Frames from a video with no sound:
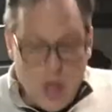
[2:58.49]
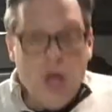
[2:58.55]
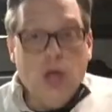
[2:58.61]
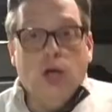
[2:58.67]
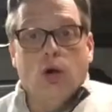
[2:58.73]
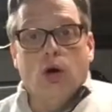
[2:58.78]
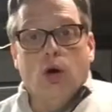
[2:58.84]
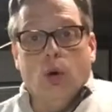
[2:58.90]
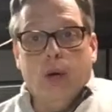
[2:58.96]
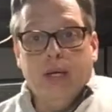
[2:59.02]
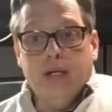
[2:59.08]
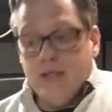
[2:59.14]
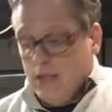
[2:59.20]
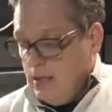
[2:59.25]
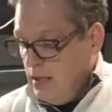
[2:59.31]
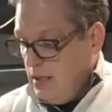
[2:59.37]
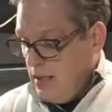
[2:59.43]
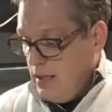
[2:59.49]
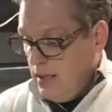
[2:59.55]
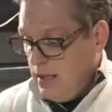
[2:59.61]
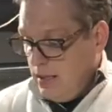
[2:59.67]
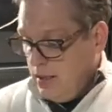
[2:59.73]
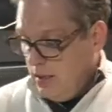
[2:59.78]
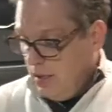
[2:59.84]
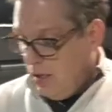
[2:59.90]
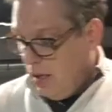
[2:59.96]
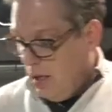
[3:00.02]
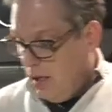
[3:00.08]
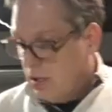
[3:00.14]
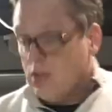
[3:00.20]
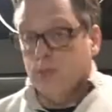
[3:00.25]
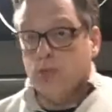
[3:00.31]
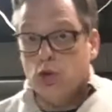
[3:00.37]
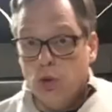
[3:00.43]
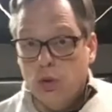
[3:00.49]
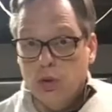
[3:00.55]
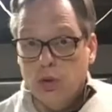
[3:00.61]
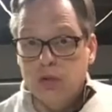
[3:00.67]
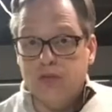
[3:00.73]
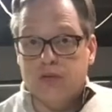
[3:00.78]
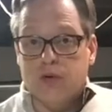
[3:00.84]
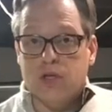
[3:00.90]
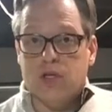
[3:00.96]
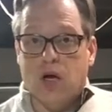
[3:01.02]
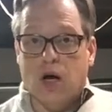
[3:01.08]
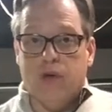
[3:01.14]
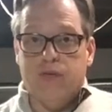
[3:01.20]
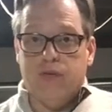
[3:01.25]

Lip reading: You're going to need some tools first off,